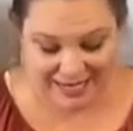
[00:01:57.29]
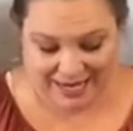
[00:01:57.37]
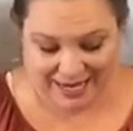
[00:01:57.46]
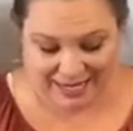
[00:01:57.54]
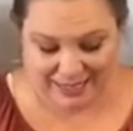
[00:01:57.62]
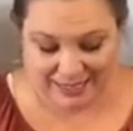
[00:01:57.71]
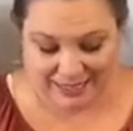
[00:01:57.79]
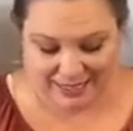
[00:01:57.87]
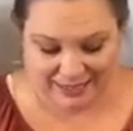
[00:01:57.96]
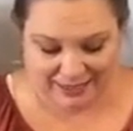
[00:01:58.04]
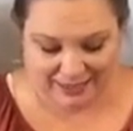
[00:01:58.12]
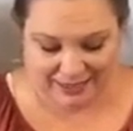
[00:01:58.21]
and
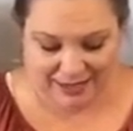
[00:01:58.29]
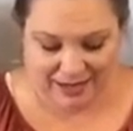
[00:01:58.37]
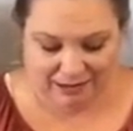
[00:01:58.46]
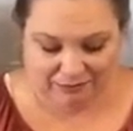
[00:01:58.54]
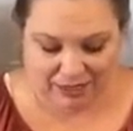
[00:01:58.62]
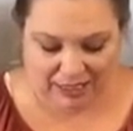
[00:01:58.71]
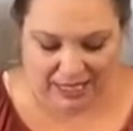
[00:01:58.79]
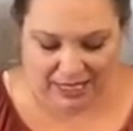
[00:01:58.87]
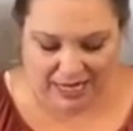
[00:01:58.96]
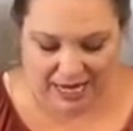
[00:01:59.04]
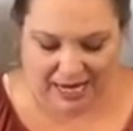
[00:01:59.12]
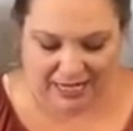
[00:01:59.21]
if you can get
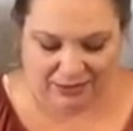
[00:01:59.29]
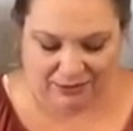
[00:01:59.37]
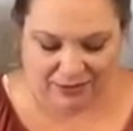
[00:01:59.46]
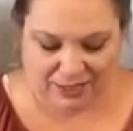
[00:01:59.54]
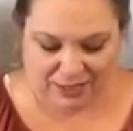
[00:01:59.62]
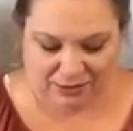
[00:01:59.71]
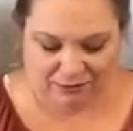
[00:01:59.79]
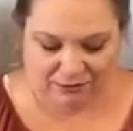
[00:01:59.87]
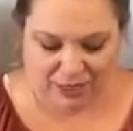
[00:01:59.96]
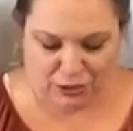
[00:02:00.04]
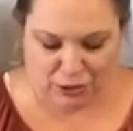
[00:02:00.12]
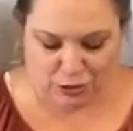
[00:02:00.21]
your hands on this sort of
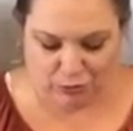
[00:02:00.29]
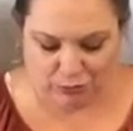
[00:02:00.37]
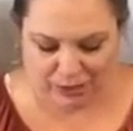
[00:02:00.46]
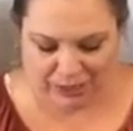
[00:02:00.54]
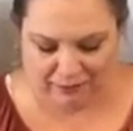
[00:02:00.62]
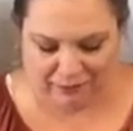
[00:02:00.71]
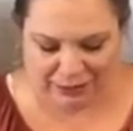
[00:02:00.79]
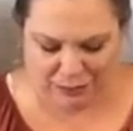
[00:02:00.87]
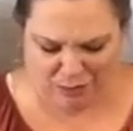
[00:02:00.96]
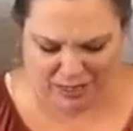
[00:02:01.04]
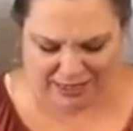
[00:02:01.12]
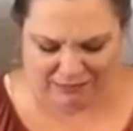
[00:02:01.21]
unusual stuff, it's
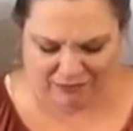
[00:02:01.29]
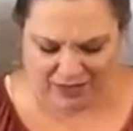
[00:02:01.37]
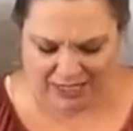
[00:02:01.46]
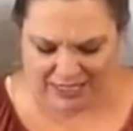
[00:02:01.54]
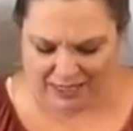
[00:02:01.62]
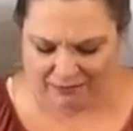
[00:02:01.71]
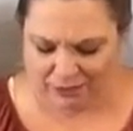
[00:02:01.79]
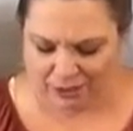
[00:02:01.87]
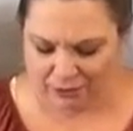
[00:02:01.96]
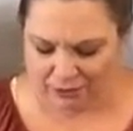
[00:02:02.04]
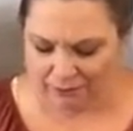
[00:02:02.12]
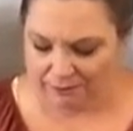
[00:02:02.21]
always fun to have a
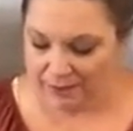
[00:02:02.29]
go.